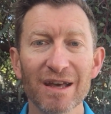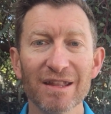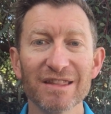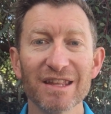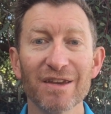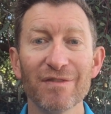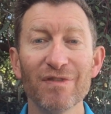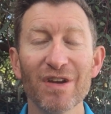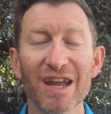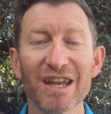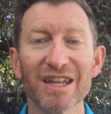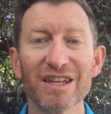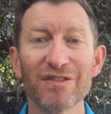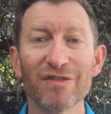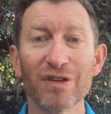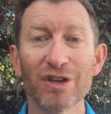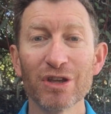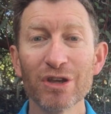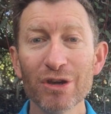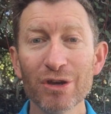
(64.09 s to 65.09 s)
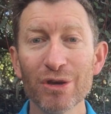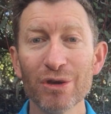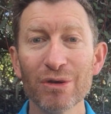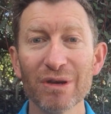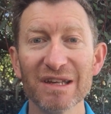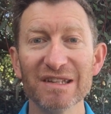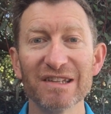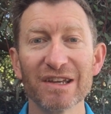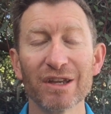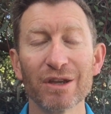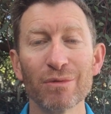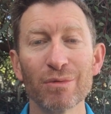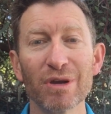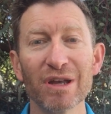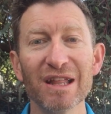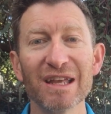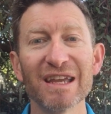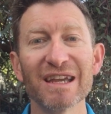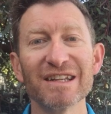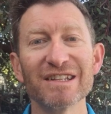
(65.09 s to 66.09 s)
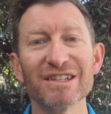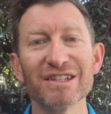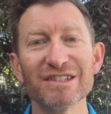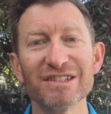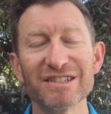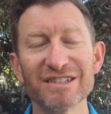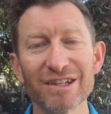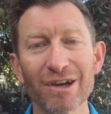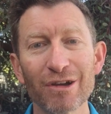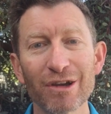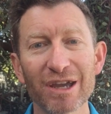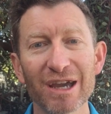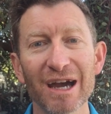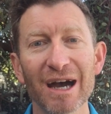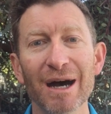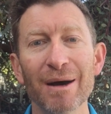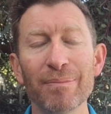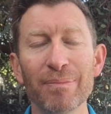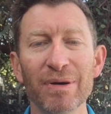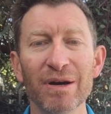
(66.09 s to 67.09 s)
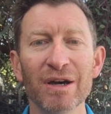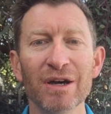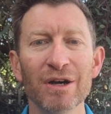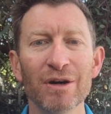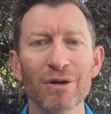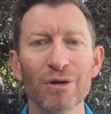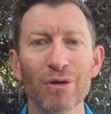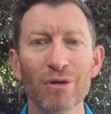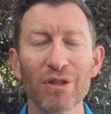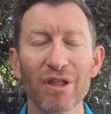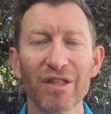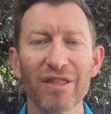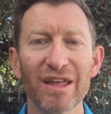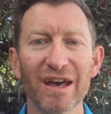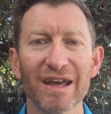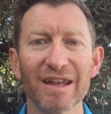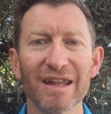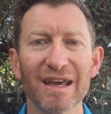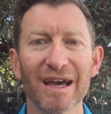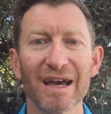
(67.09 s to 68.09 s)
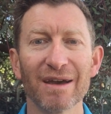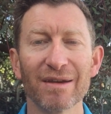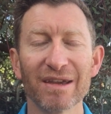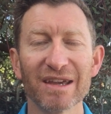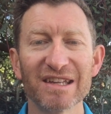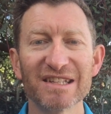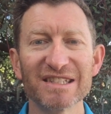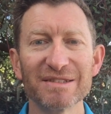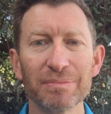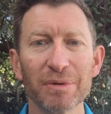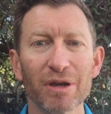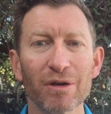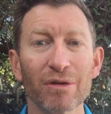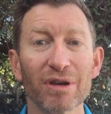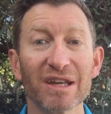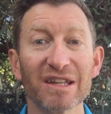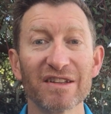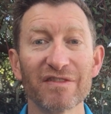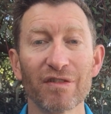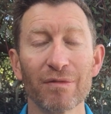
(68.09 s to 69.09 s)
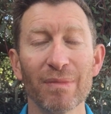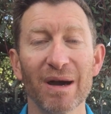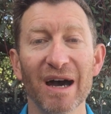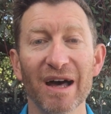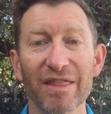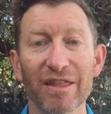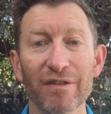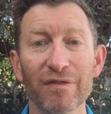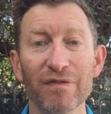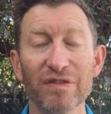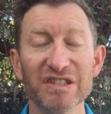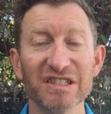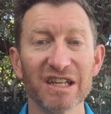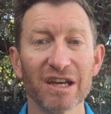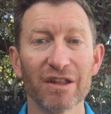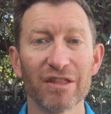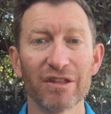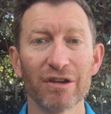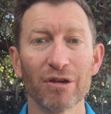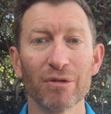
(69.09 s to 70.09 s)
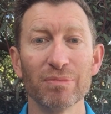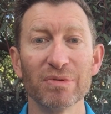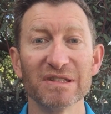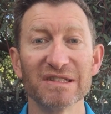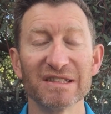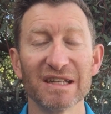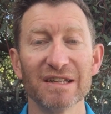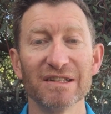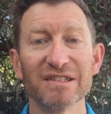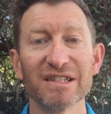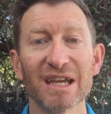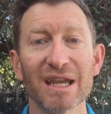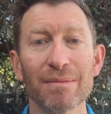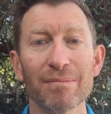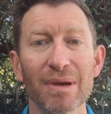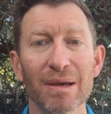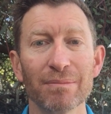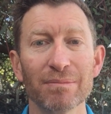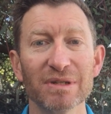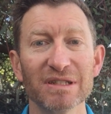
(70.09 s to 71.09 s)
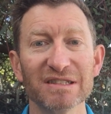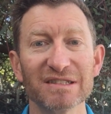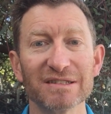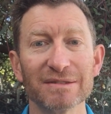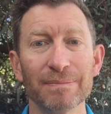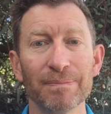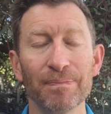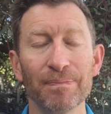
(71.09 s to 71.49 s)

The advantage for you is that you really get to soak up all of that experience from other physiotherapists and team members.